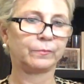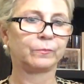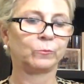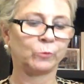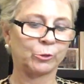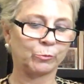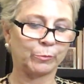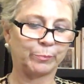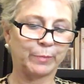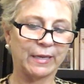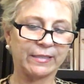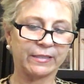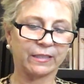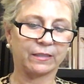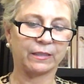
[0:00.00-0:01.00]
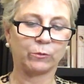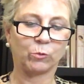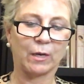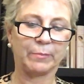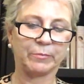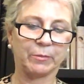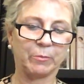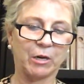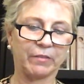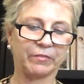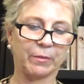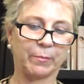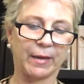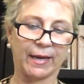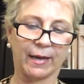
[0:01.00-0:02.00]
which would basically wipe them off
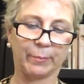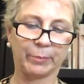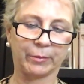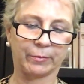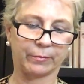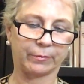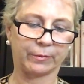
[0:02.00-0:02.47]
the map.